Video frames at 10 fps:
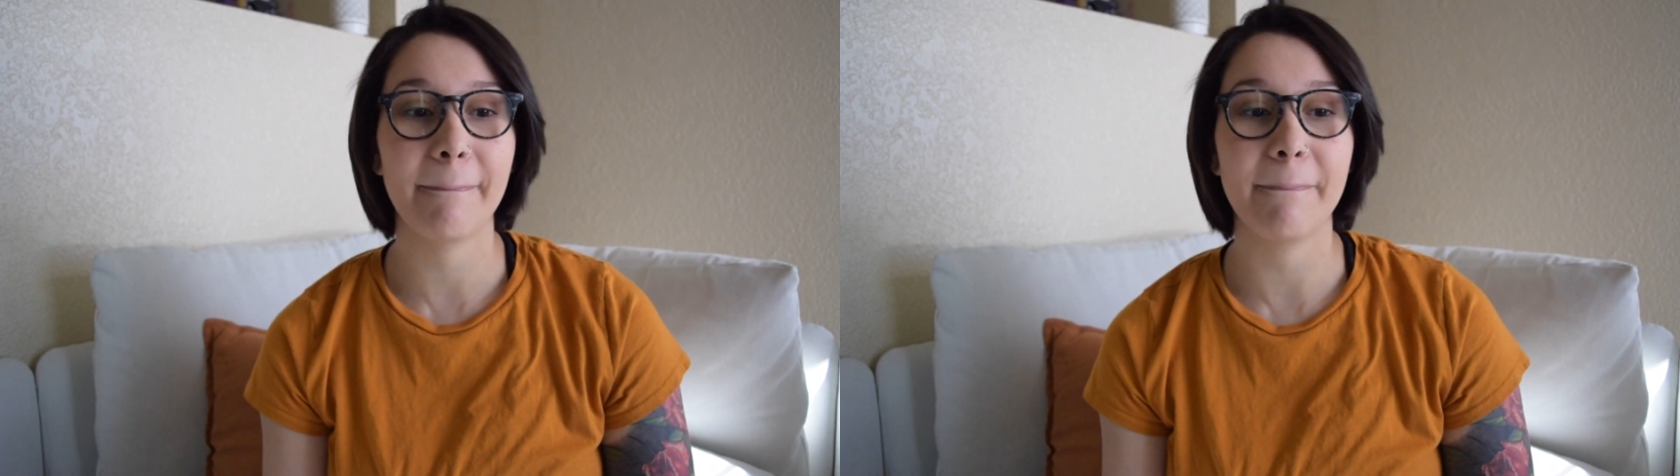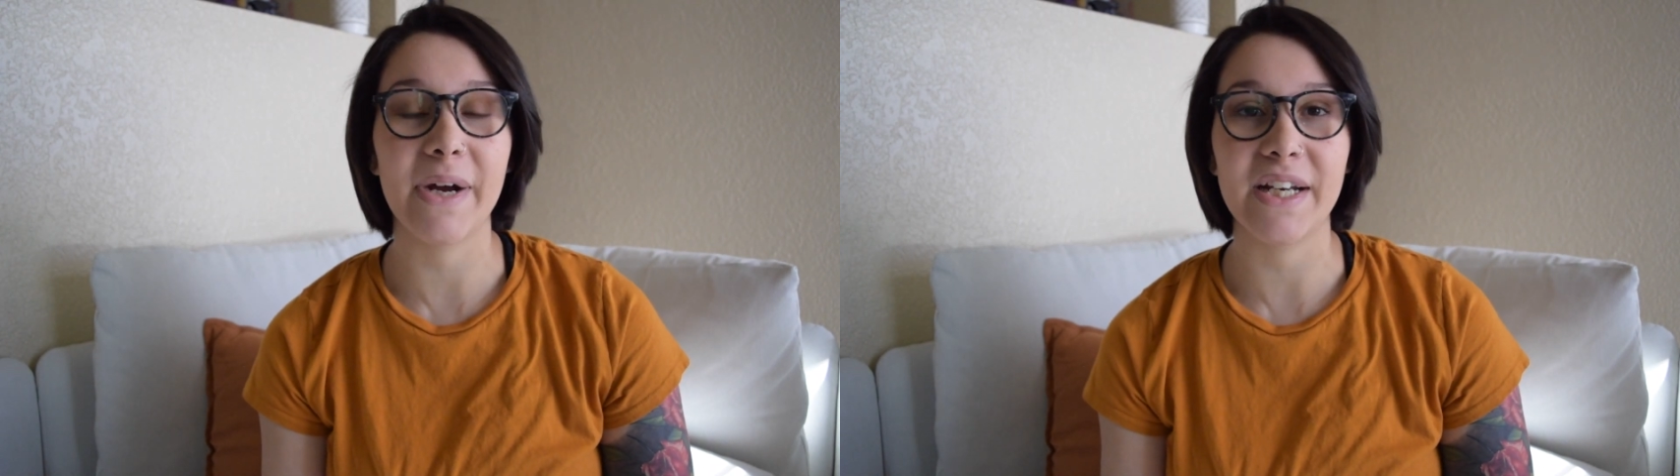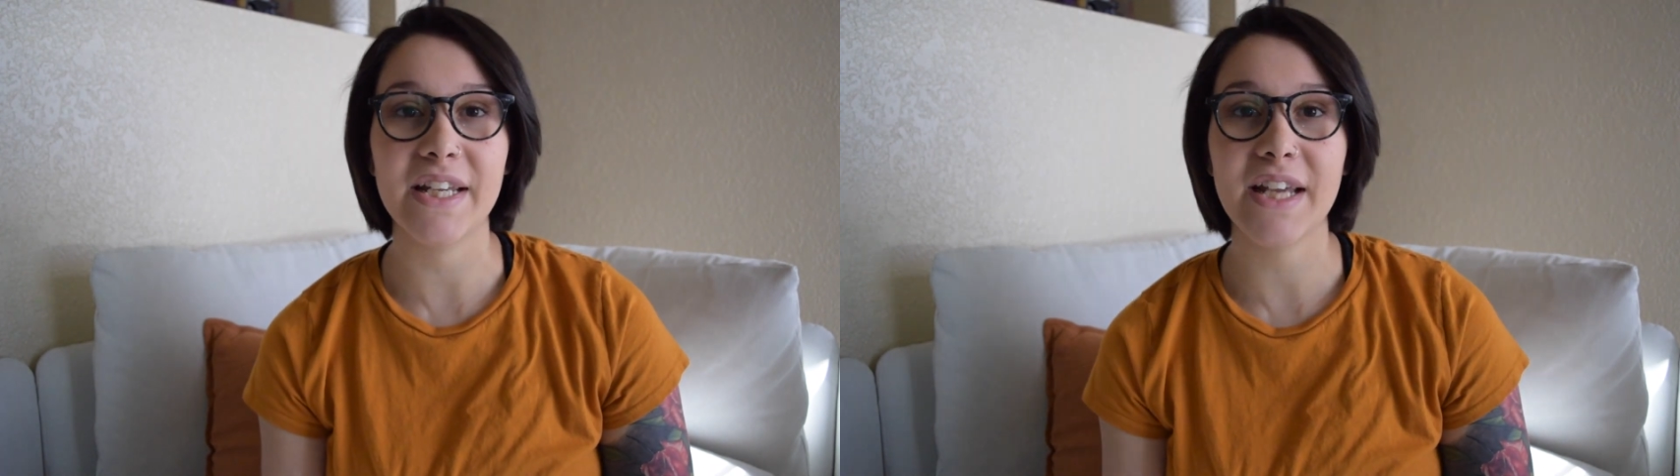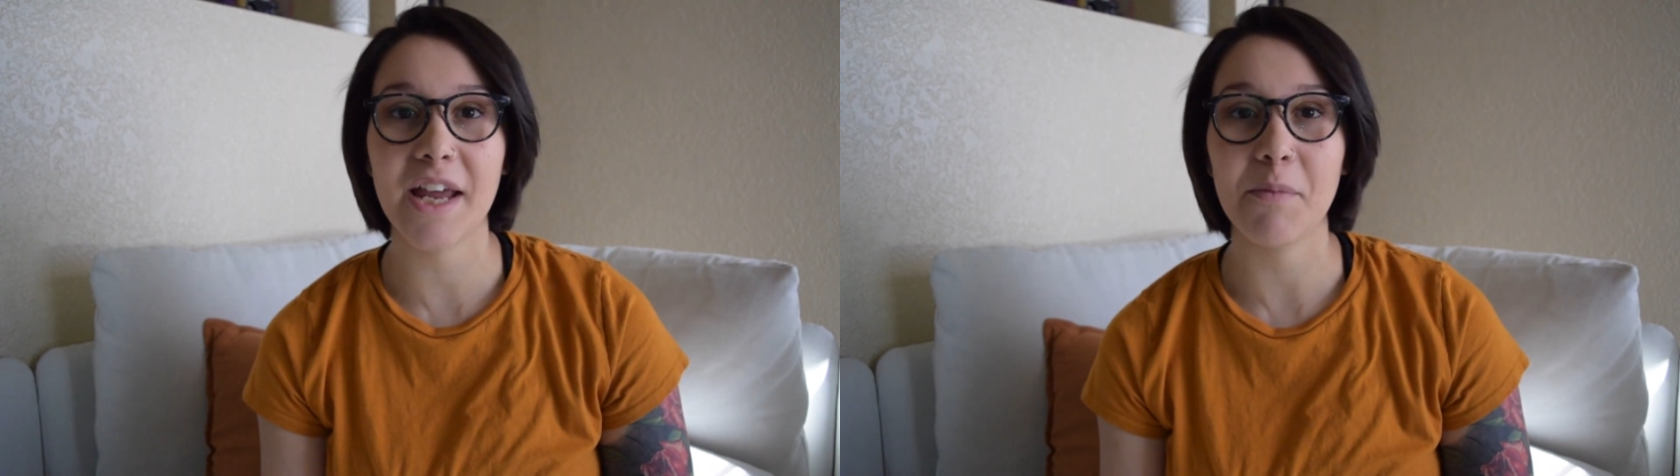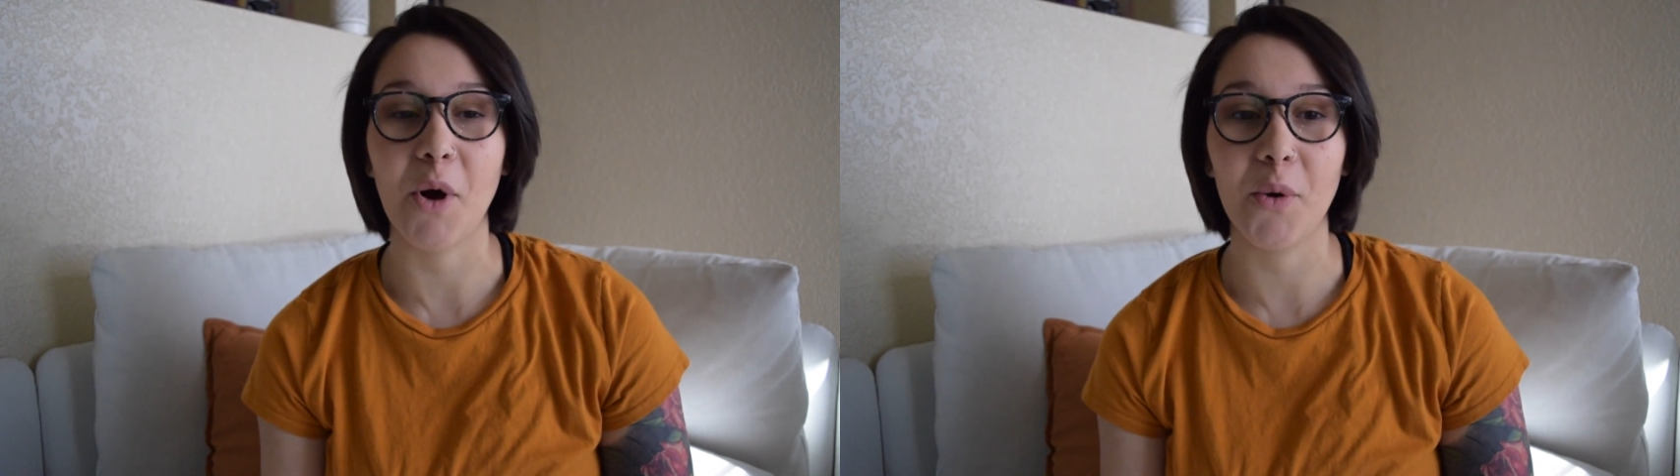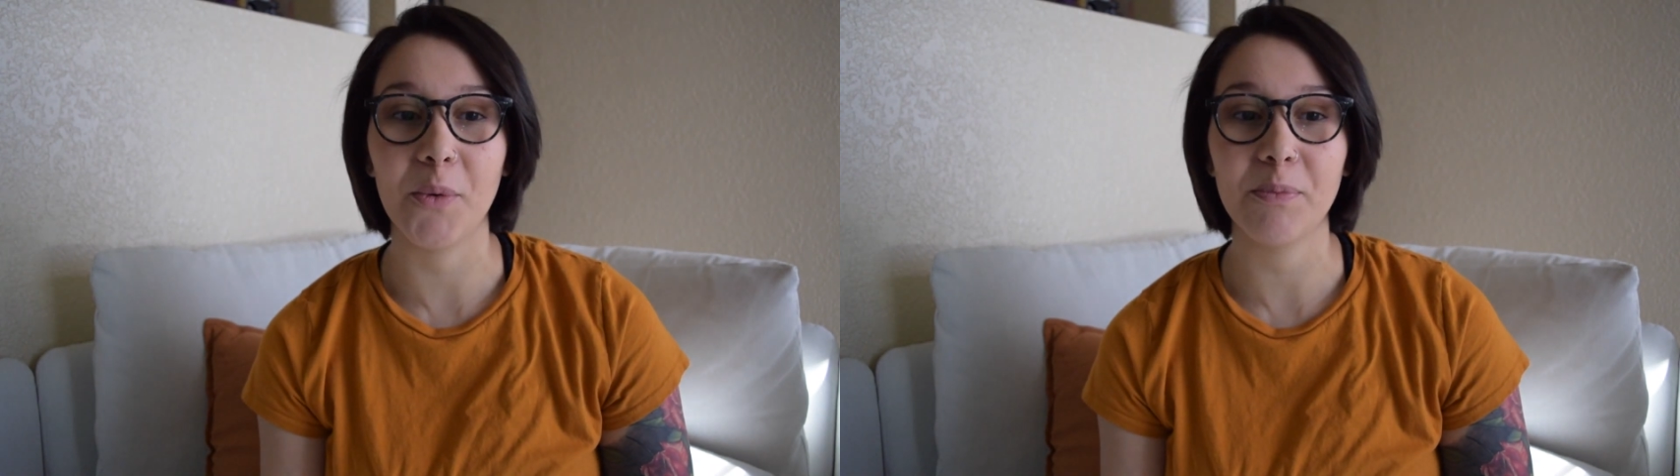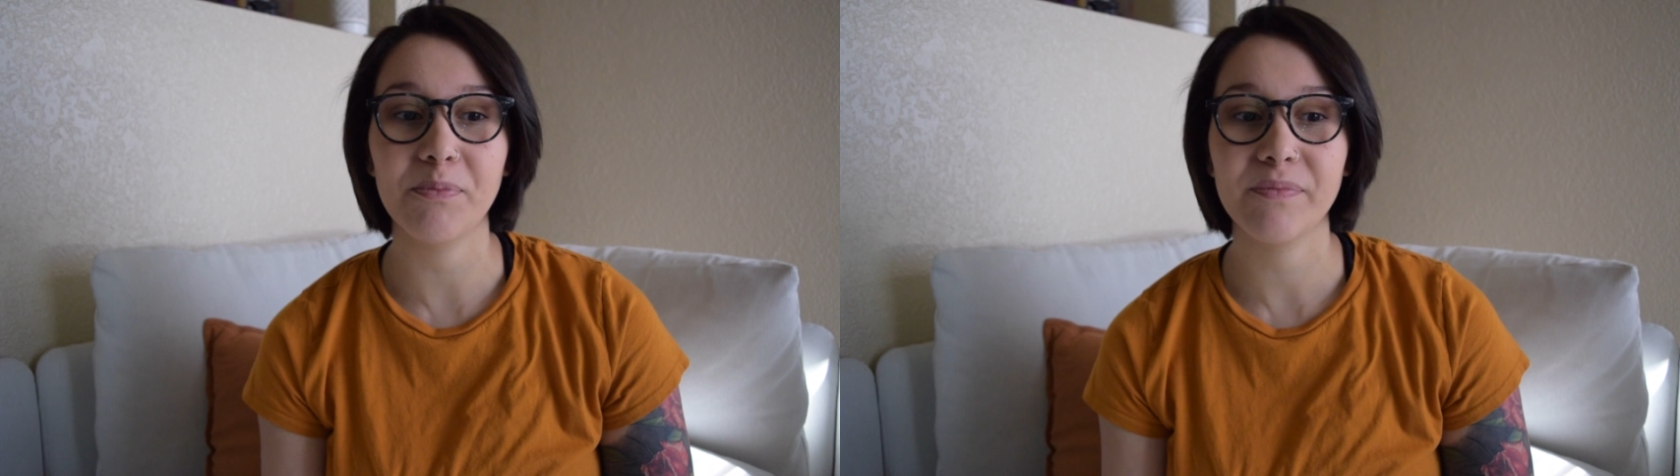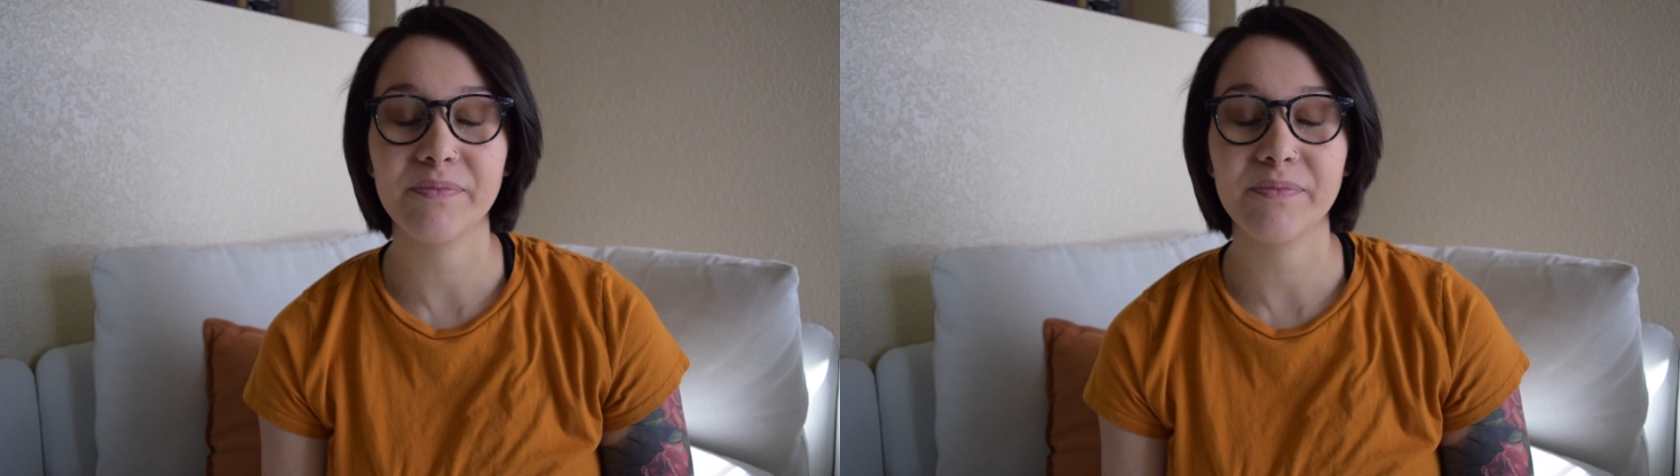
when he came home,